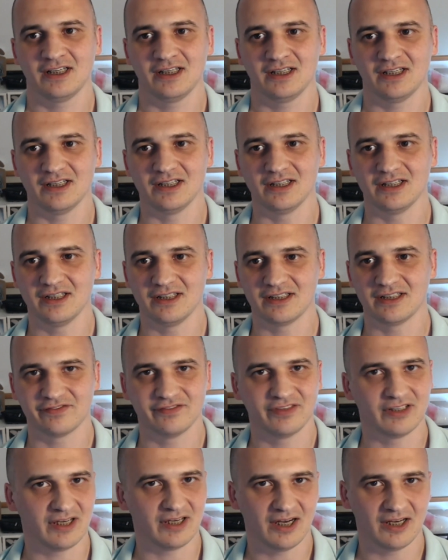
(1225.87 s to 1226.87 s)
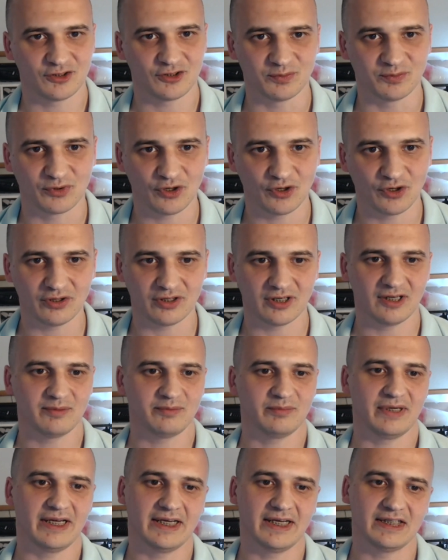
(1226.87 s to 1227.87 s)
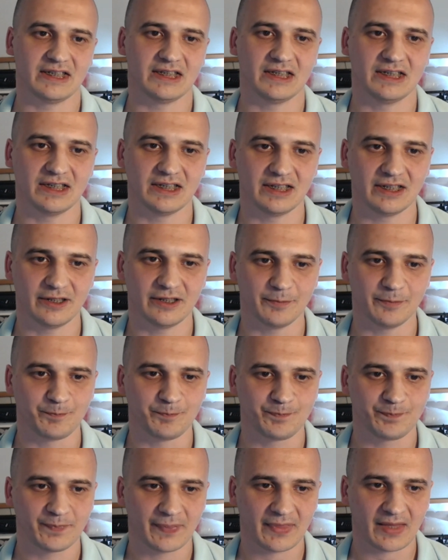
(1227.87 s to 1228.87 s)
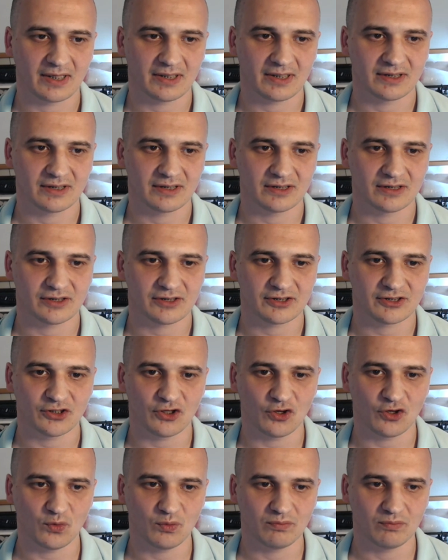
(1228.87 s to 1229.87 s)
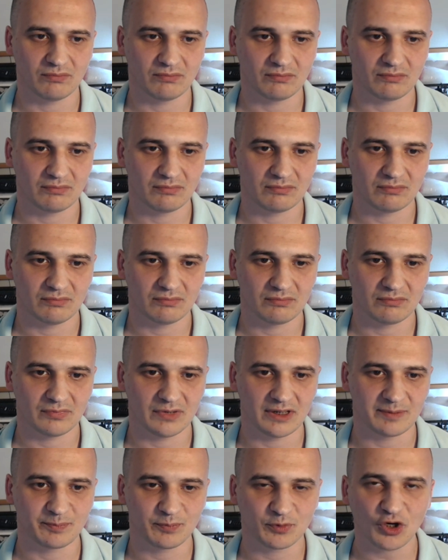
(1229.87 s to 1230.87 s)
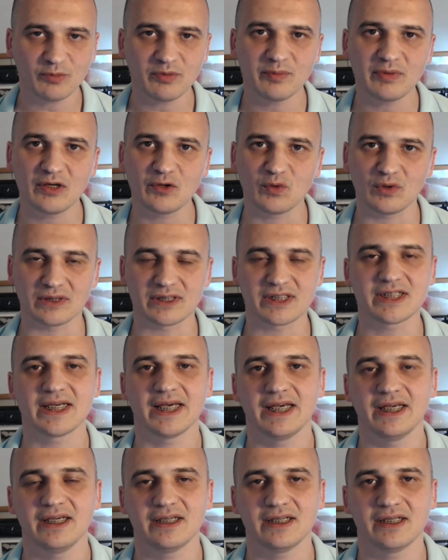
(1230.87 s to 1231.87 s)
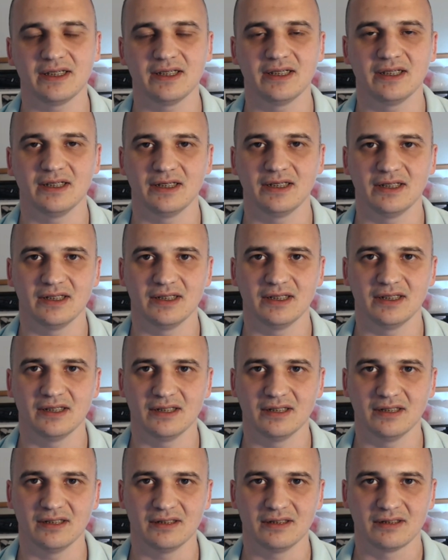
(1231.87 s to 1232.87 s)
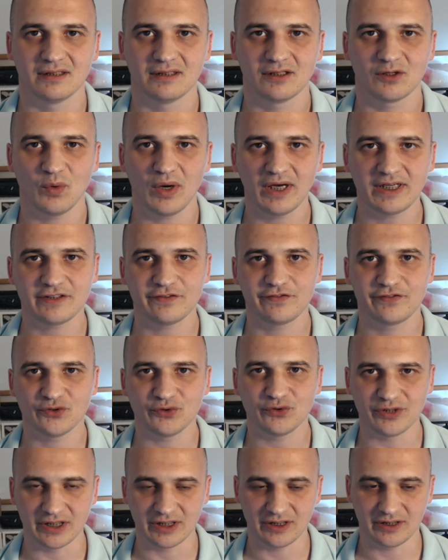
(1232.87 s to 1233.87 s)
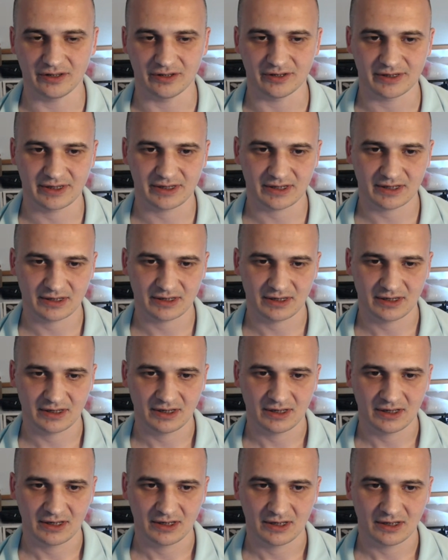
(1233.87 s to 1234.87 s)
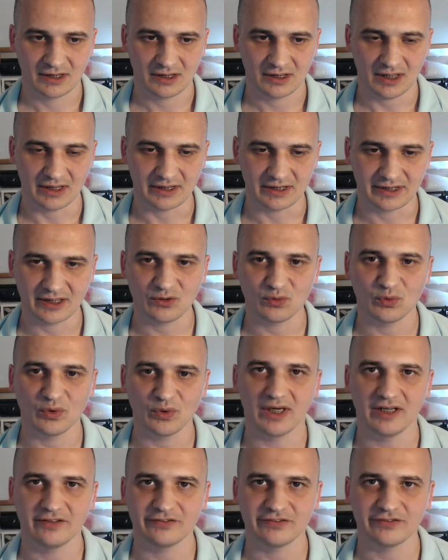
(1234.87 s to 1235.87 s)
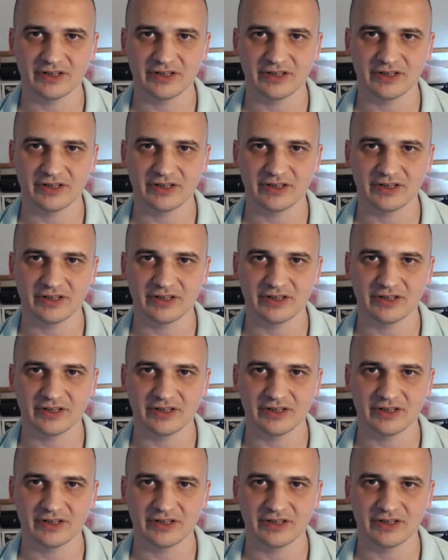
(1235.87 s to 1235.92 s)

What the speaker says: It's very hard to program, and so it probably will take quite a few years until we have